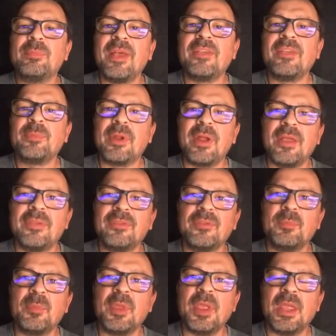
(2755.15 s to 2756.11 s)

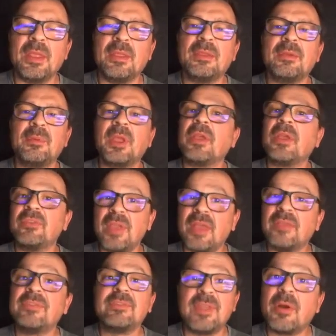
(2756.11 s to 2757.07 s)
mesmerizes me because
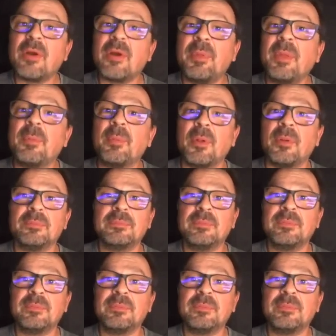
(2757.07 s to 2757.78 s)
yes, there are people,